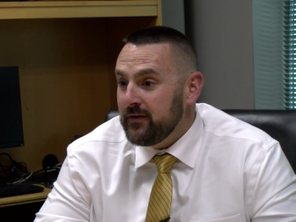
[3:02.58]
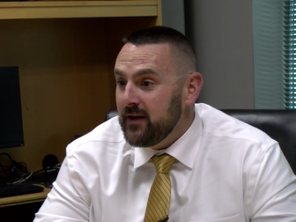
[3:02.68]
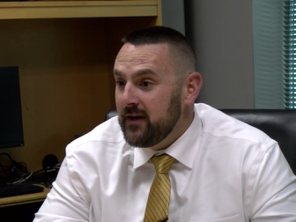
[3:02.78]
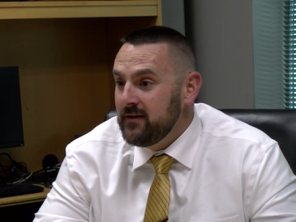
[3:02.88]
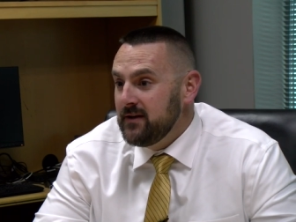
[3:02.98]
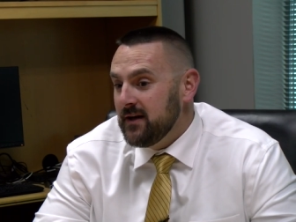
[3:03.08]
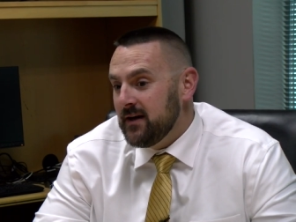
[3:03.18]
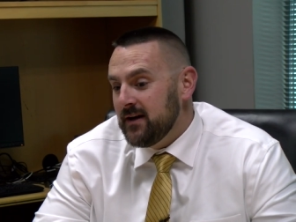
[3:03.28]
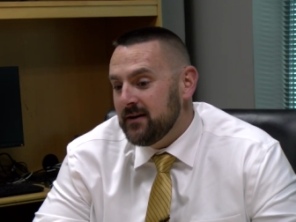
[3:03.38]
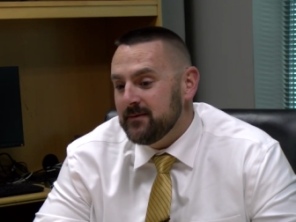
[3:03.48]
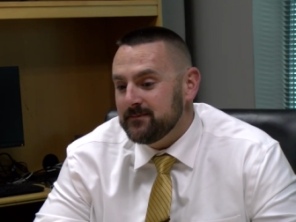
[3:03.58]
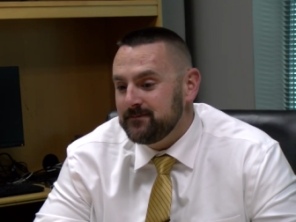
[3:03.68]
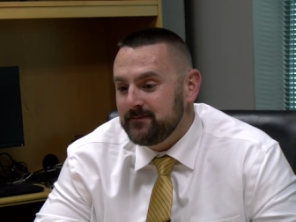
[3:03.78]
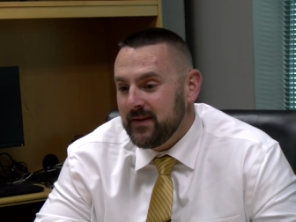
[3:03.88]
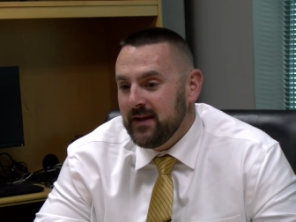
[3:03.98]
it did.
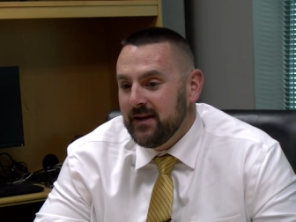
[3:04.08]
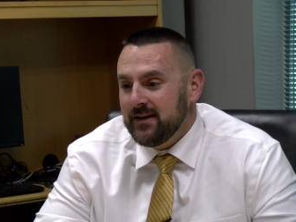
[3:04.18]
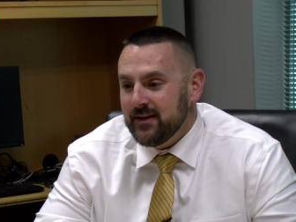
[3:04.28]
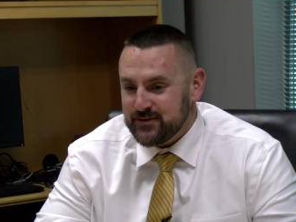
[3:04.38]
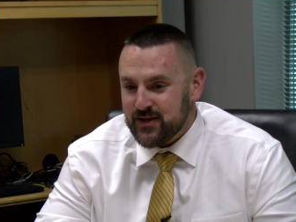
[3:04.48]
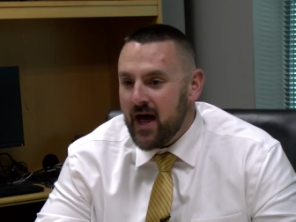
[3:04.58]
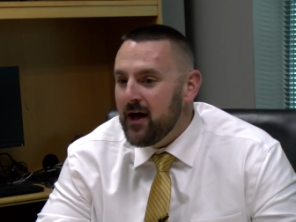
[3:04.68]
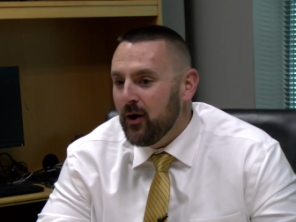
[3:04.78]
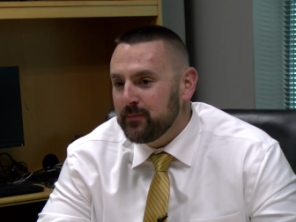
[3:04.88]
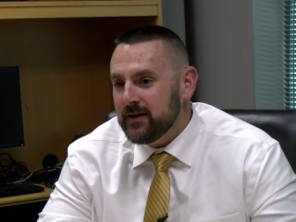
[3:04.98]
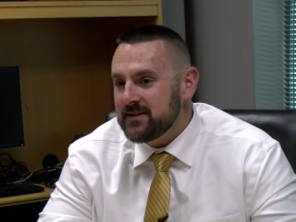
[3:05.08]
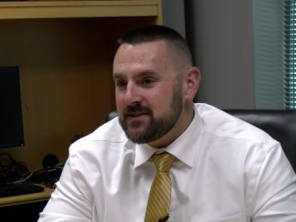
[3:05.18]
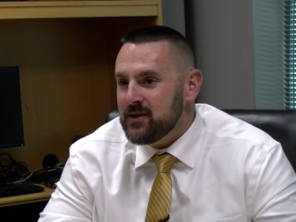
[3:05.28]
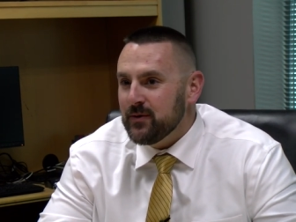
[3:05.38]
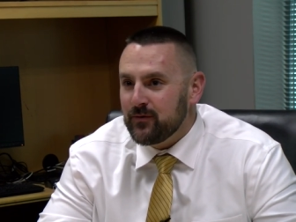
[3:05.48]
Um, you know, so that helped us.
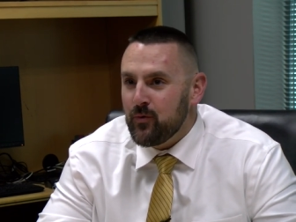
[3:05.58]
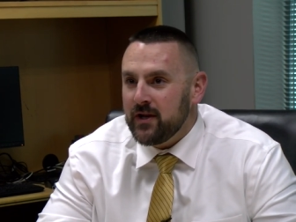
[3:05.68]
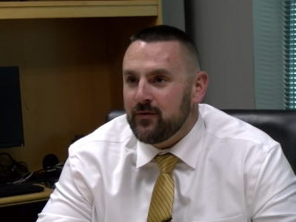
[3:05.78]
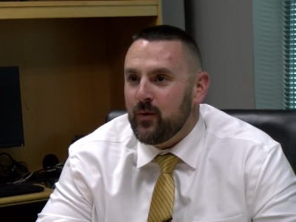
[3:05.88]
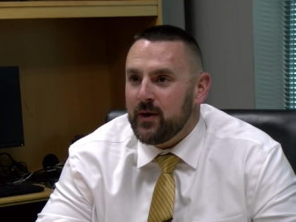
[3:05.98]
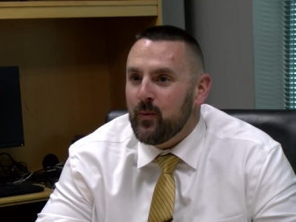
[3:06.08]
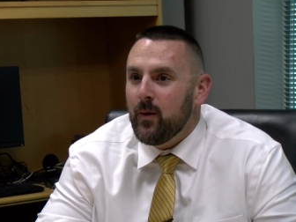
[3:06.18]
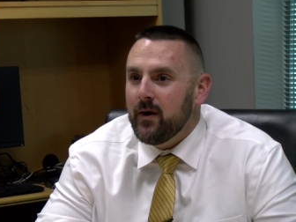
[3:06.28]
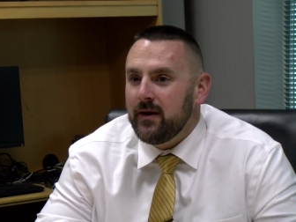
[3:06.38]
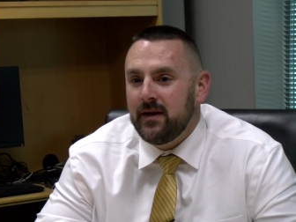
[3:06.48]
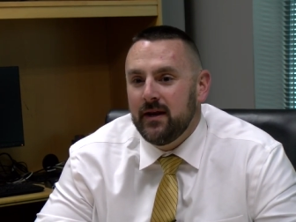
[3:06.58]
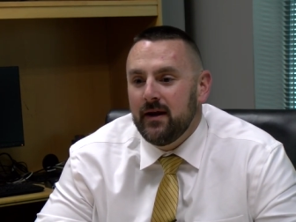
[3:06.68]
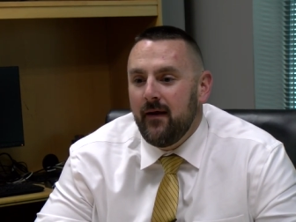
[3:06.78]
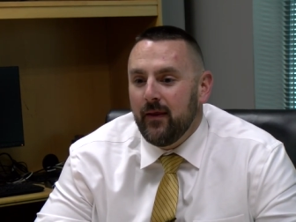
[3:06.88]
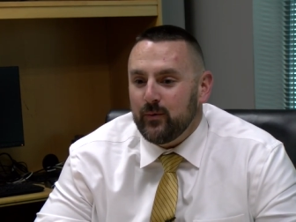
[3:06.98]
You know, in 2021,
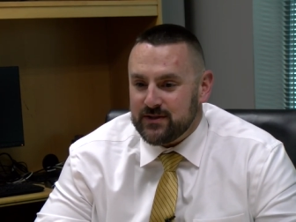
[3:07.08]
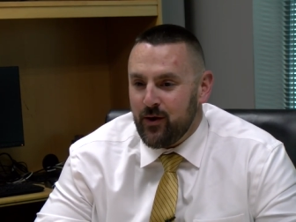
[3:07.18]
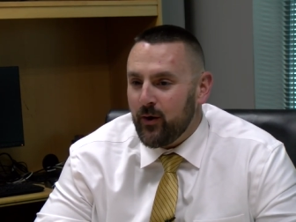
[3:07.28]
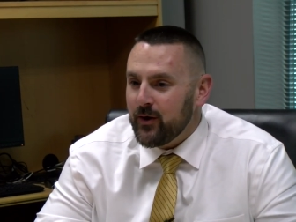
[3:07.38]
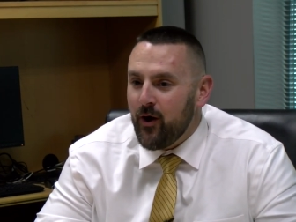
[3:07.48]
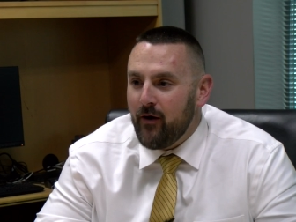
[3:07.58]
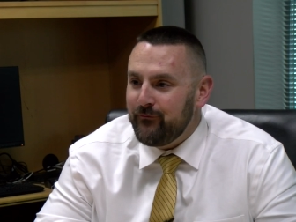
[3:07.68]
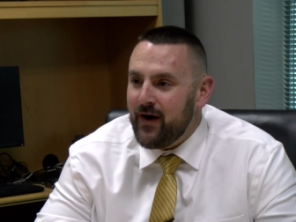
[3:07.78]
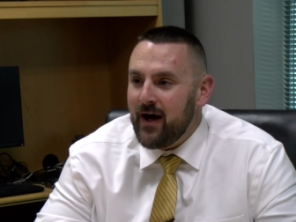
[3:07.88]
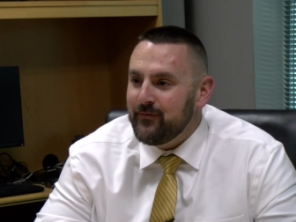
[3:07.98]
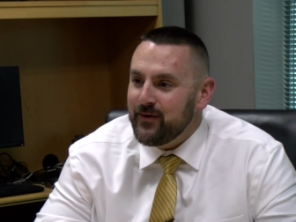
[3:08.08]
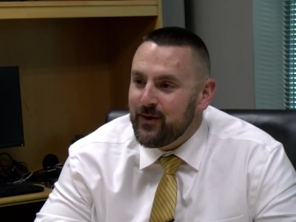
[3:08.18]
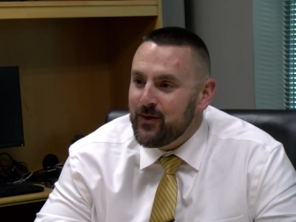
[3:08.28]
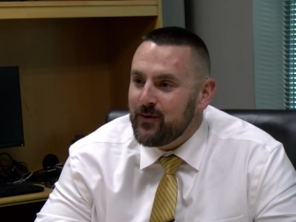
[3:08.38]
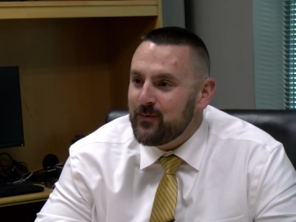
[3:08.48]
we started off five and
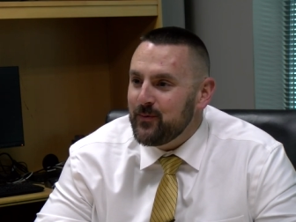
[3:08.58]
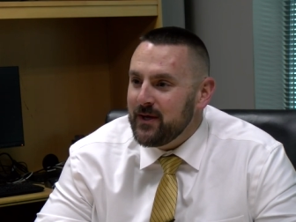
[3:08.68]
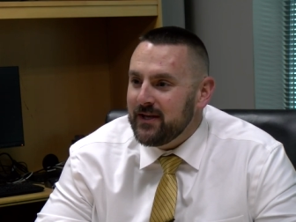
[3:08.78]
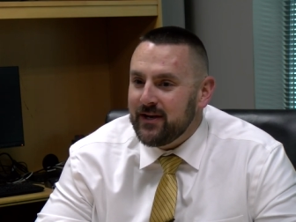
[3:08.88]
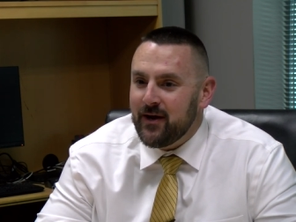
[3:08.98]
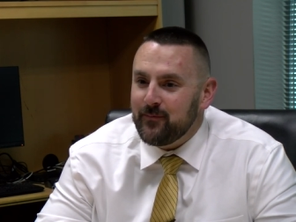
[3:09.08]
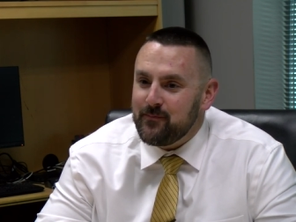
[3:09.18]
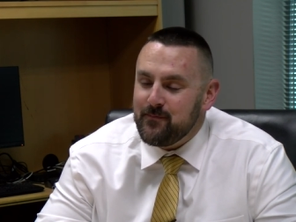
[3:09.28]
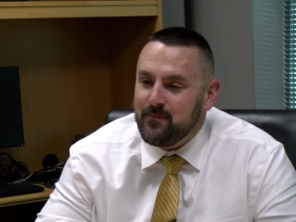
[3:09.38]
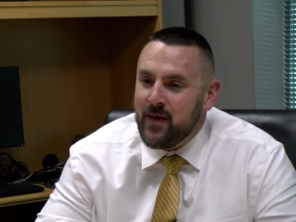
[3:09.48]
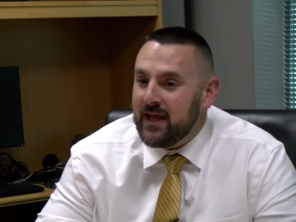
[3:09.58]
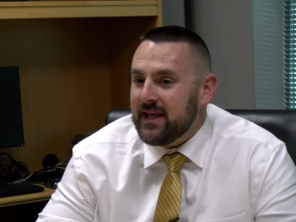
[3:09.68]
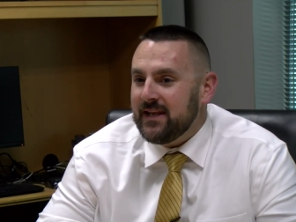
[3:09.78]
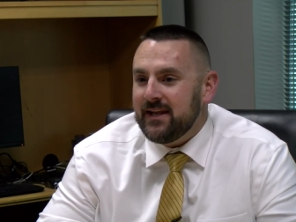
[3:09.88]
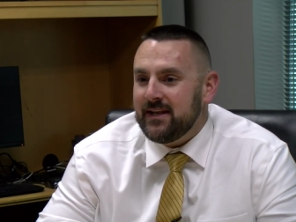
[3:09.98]
zero. Oh. We ended up
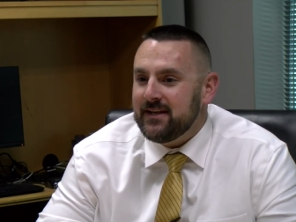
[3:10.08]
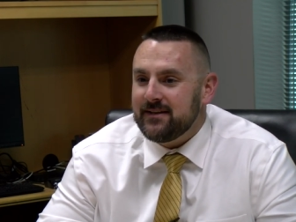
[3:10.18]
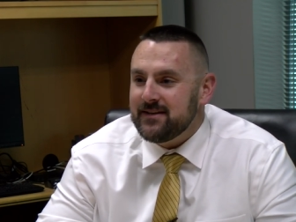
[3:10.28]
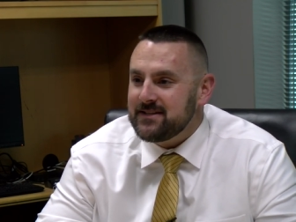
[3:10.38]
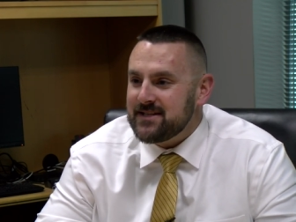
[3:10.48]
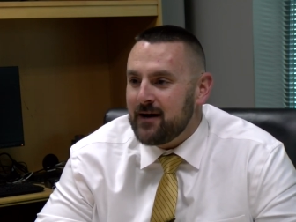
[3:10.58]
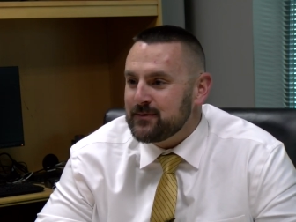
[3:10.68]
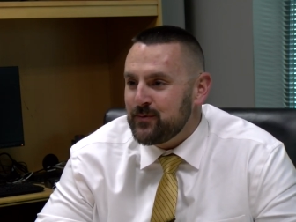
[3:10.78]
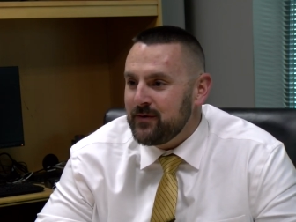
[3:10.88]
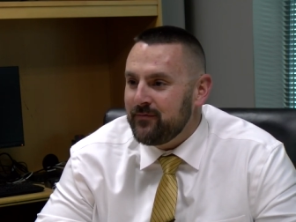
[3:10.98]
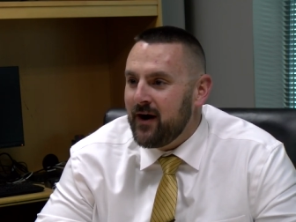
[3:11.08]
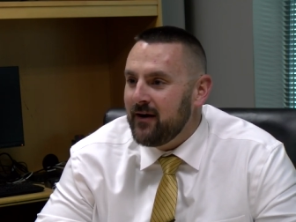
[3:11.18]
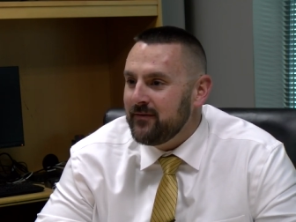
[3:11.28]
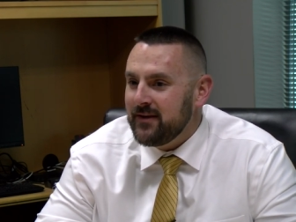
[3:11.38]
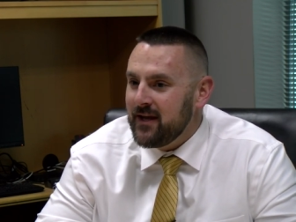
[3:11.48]
making it into the top
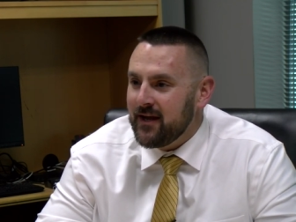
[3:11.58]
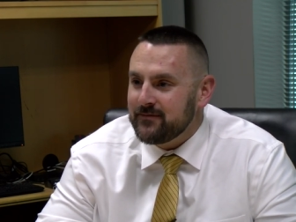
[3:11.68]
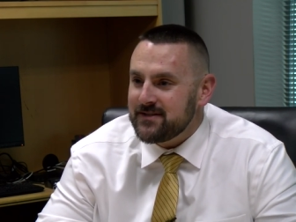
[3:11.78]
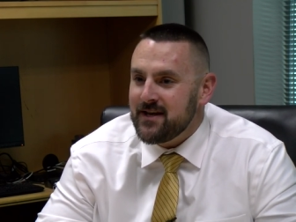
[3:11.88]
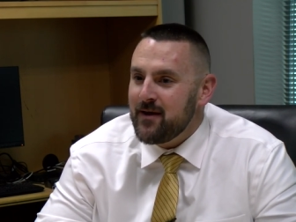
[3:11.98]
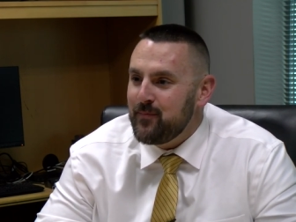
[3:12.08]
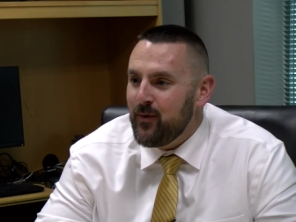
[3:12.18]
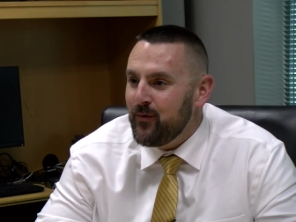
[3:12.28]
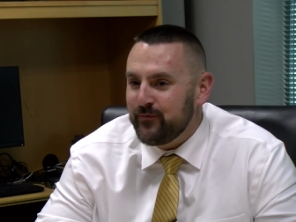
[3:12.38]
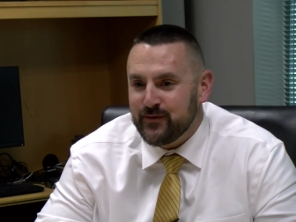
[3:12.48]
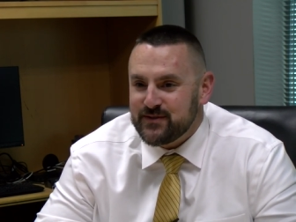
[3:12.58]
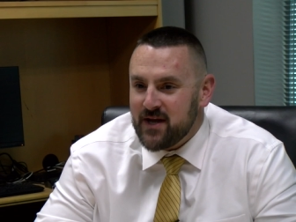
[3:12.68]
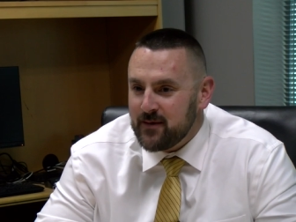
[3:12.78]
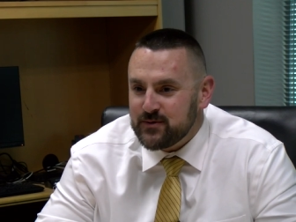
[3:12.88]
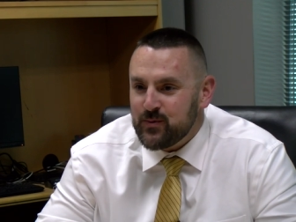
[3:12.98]
25 in the AFCA poll, first
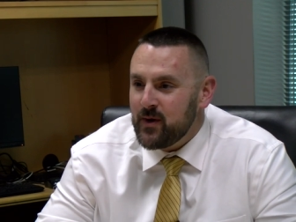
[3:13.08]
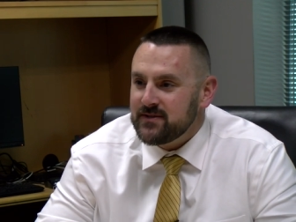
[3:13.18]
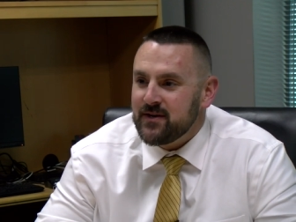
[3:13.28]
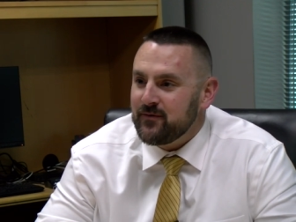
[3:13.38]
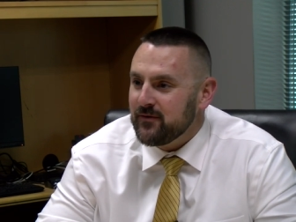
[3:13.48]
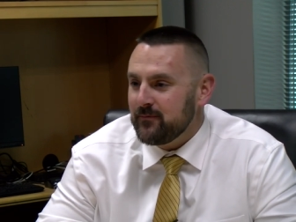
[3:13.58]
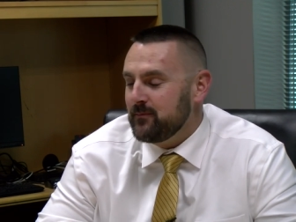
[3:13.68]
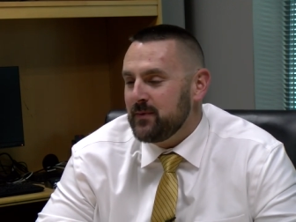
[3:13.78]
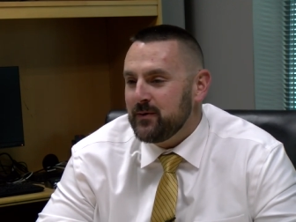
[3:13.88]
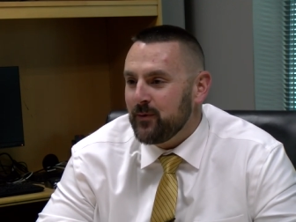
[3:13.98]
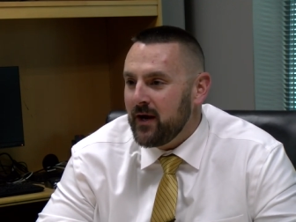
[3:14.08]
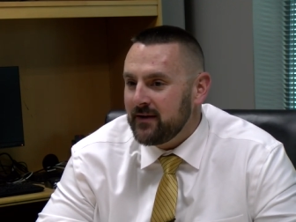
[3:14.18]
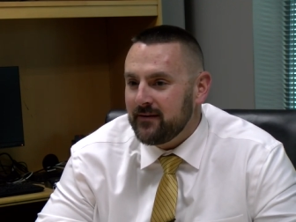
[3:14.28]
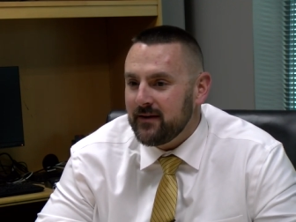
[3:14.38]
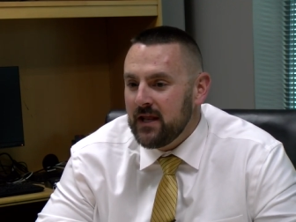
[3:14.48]
time Chowan's ever been
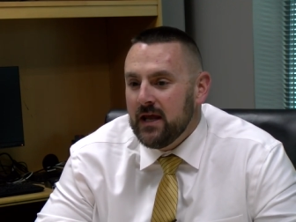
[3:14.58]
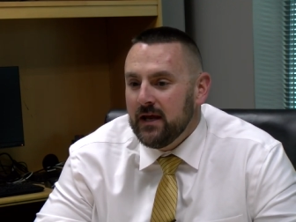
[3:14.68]
ranked, and